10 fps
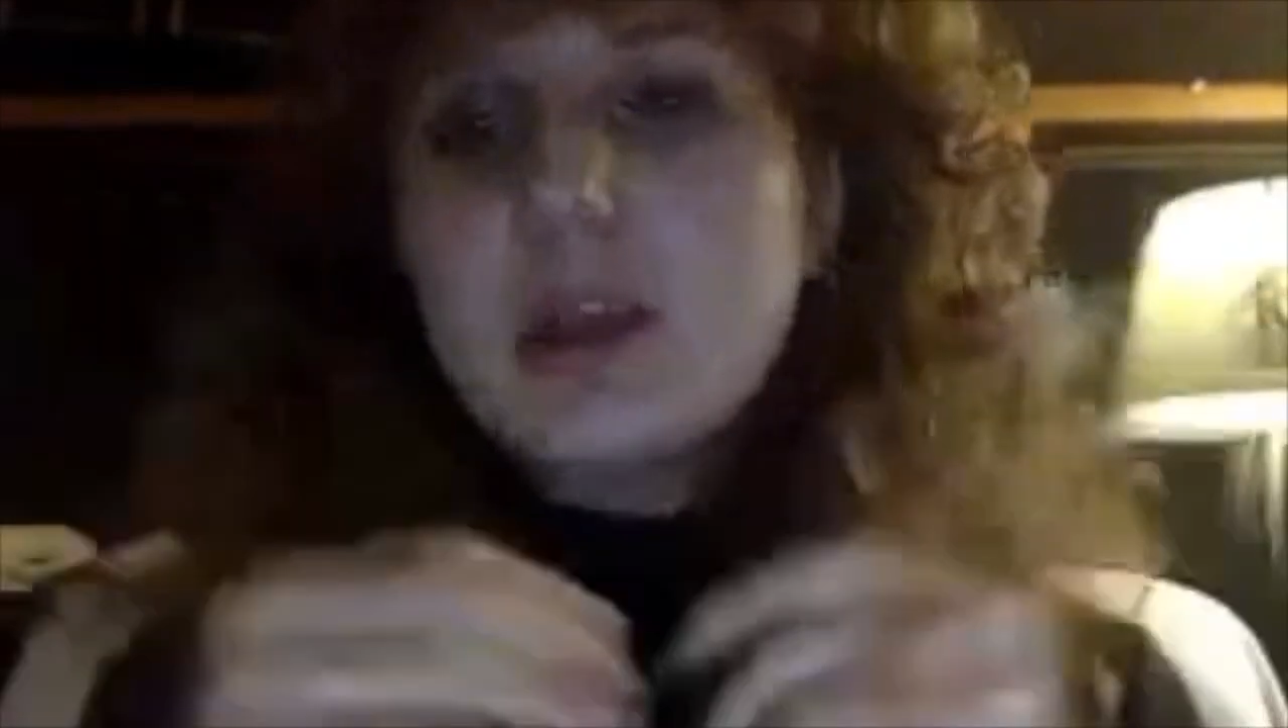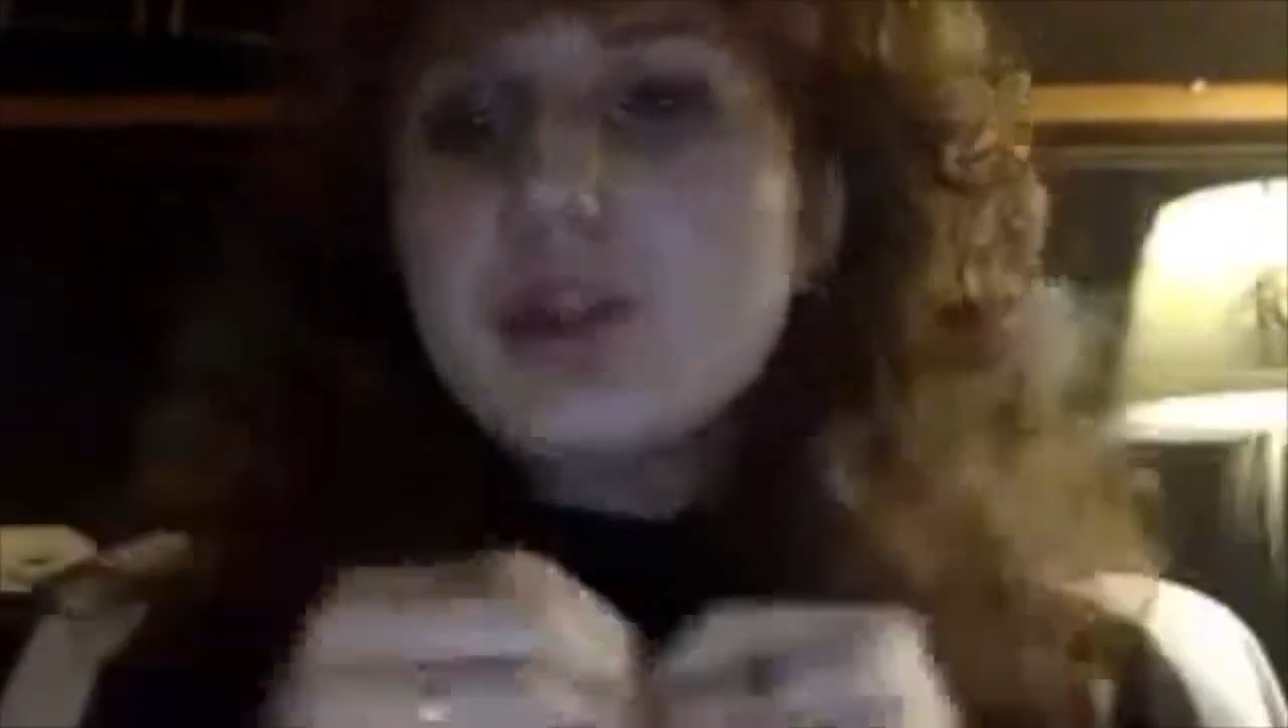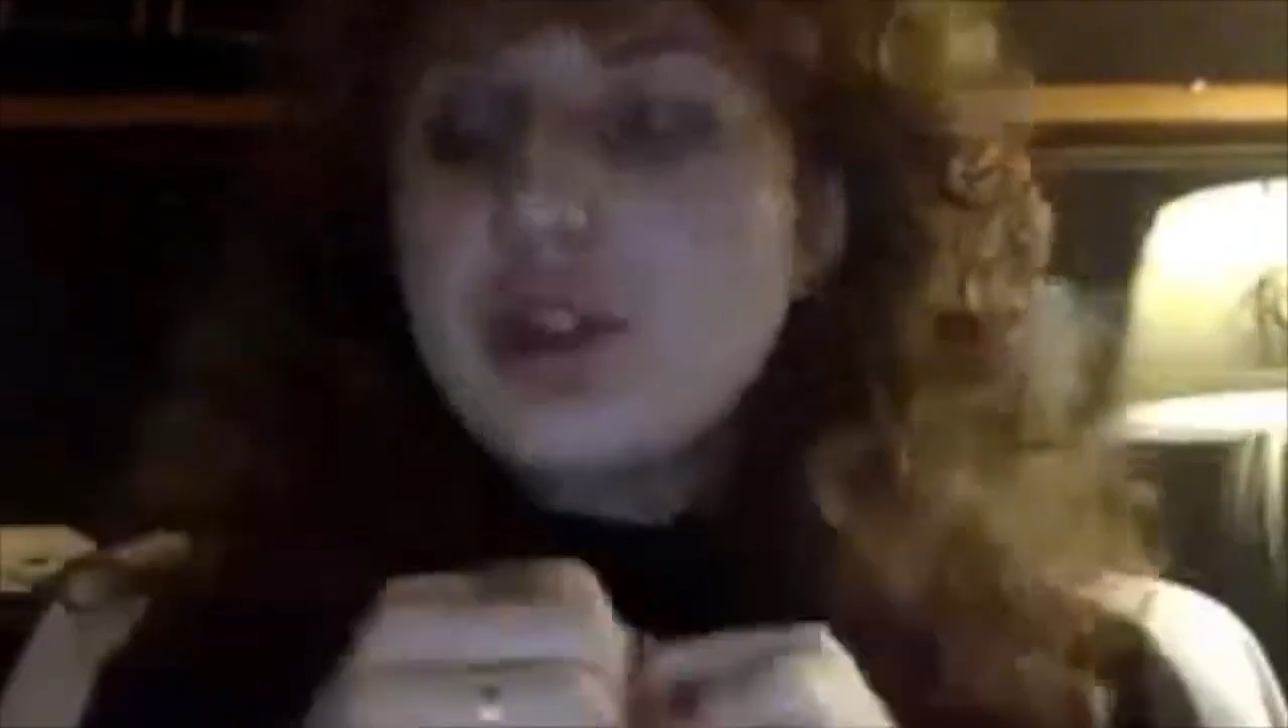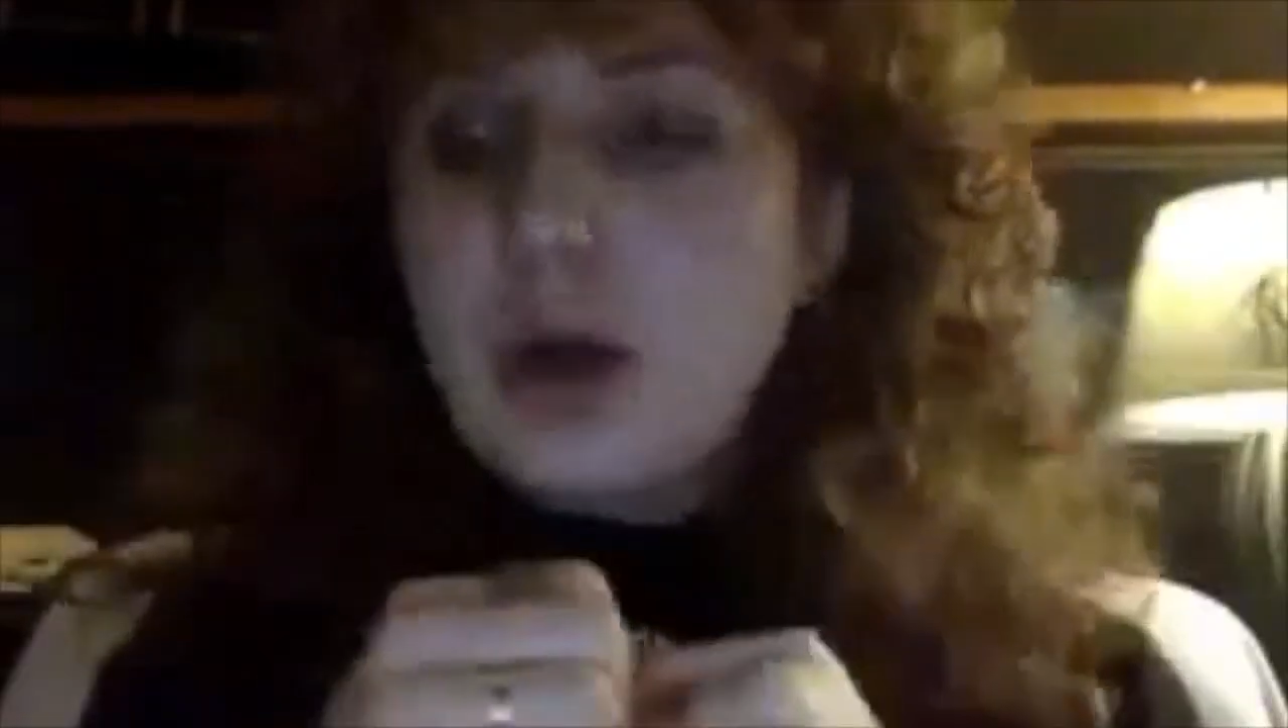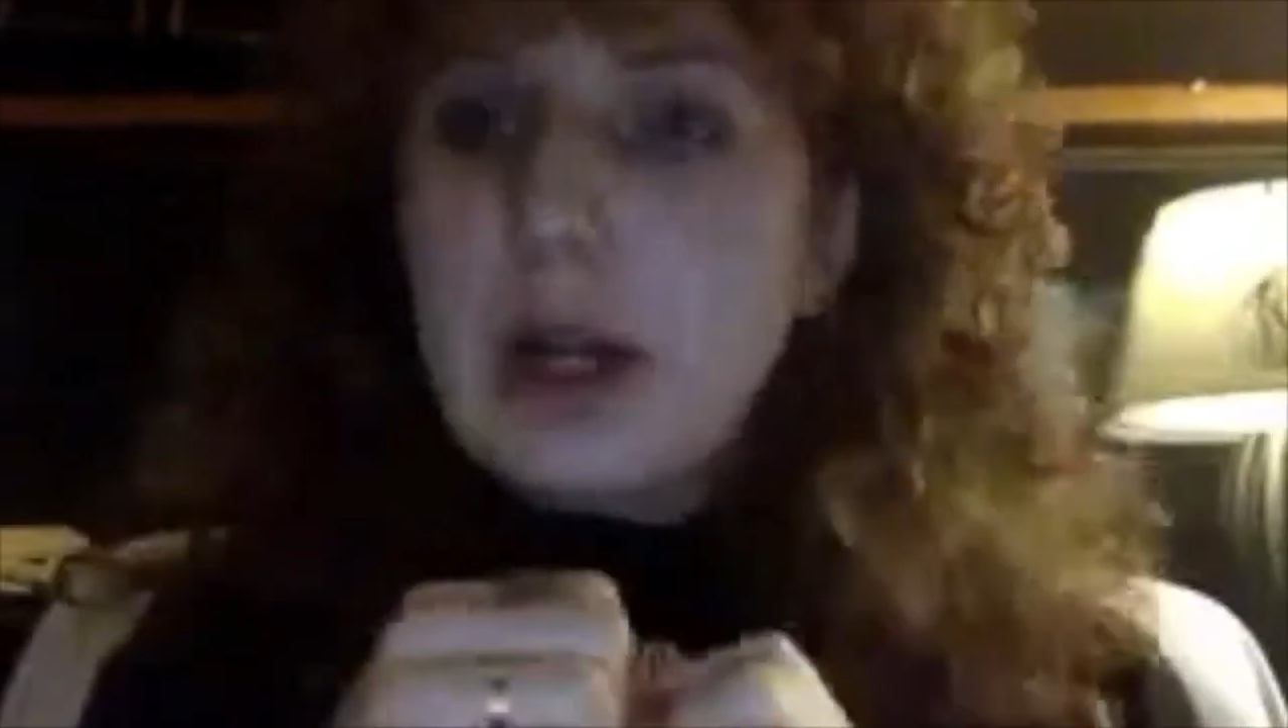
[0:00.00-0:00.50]
in
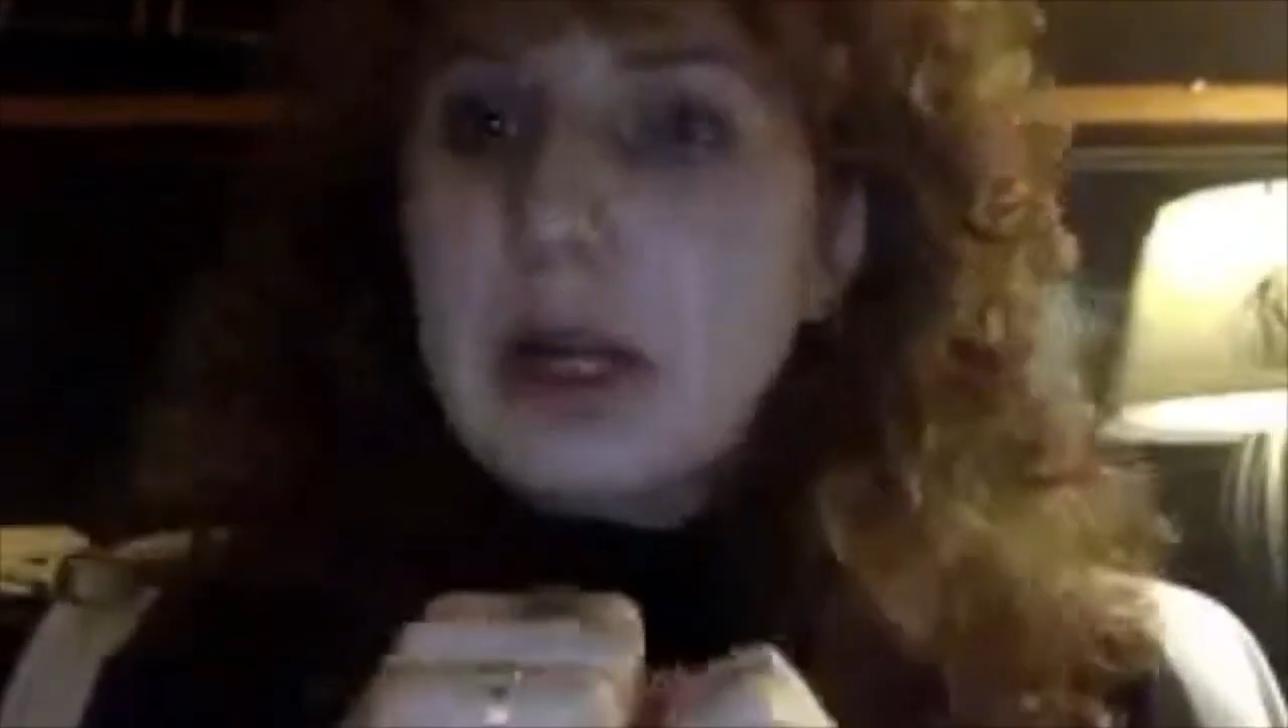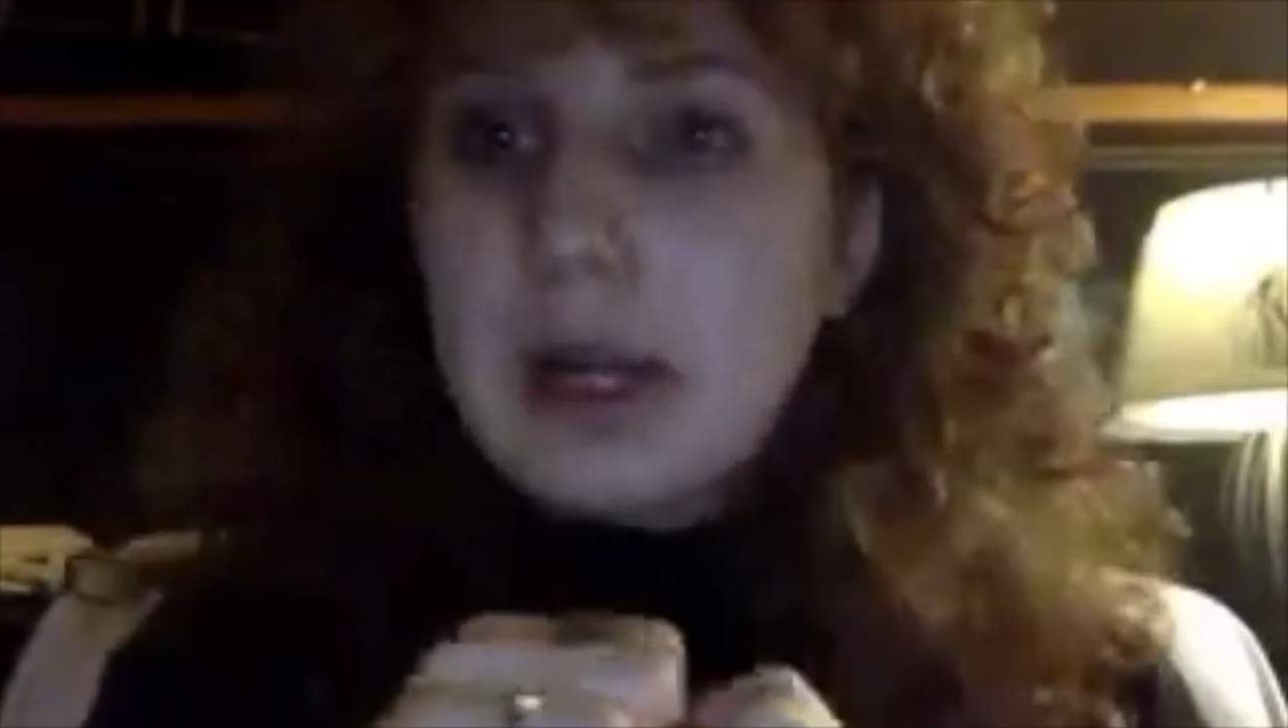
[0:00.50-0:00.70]
short,